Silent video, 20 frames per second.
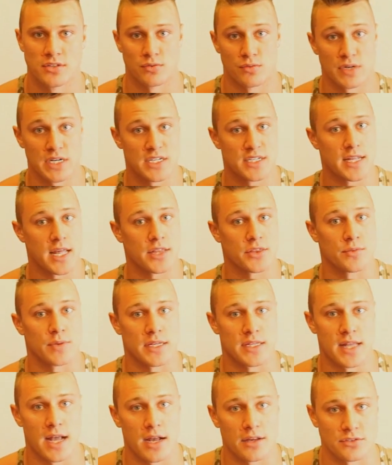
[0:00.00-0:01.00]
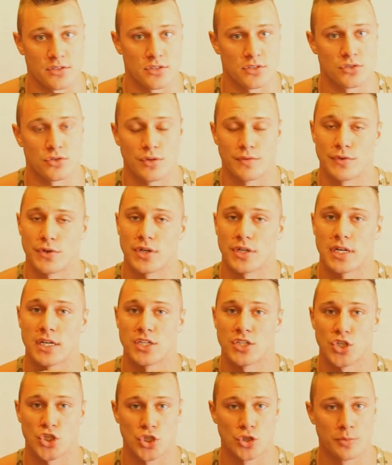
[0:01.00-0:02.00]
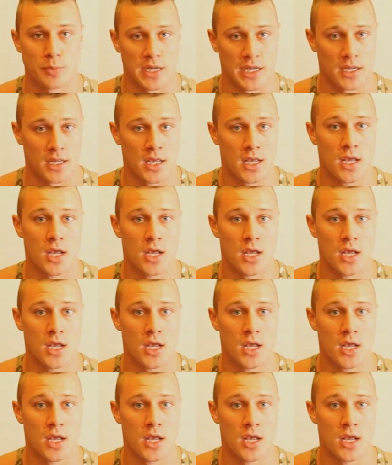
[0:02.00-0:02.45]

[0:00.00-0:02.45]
to reach that 3,000. So if you're consuming